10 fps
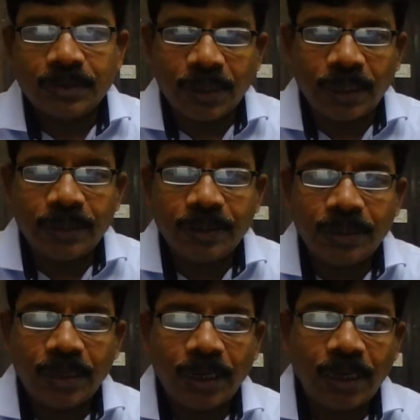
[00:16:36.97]

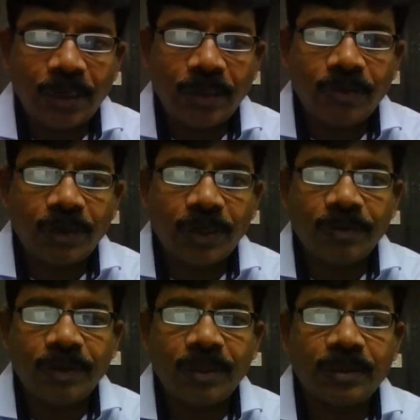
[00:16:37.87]
and
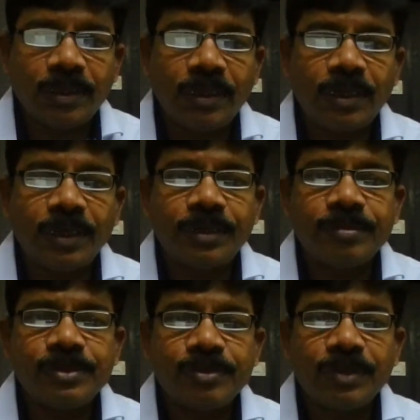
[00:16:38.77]
whatever the three
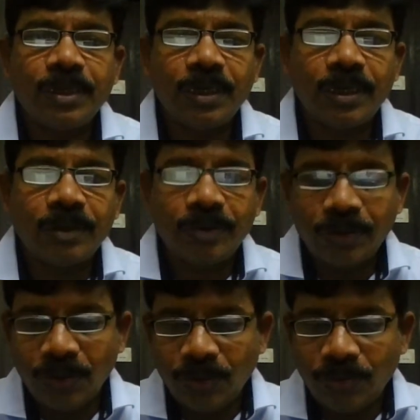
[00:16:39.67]
items we learn.
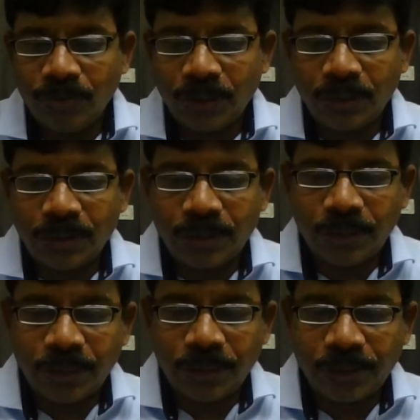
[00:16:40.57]
What are the
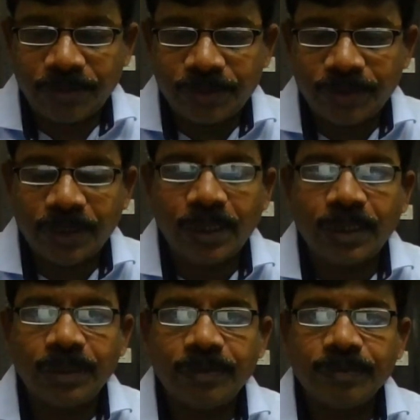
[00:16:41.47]
three items we
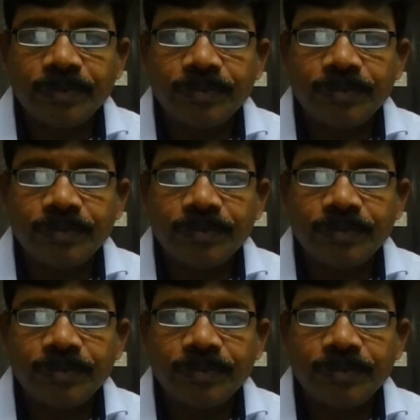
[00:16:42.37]
learn?